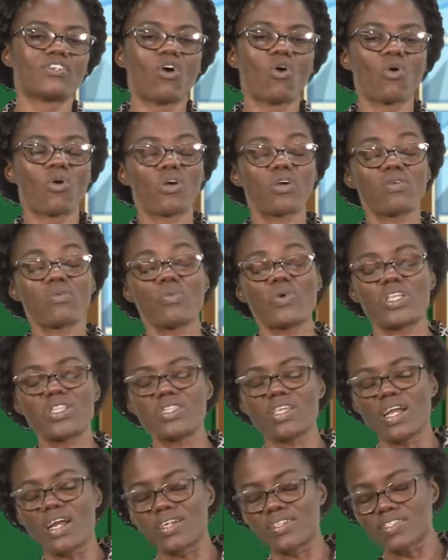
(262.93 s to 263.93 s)
or when
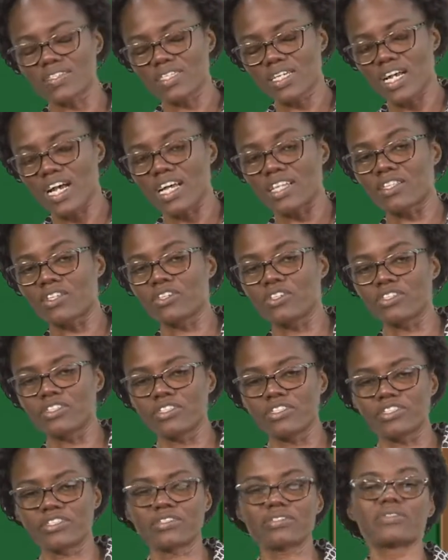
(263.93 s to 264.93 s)
they are
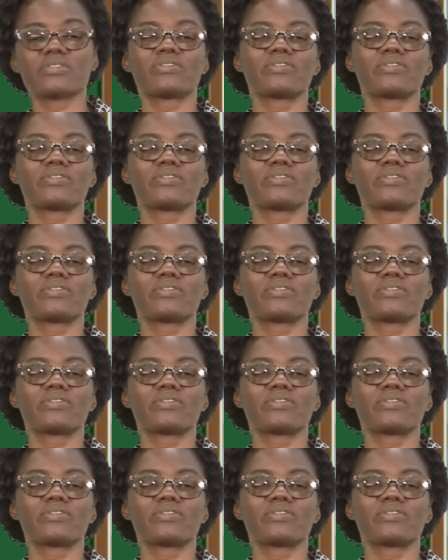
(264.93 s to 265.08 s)
scattered.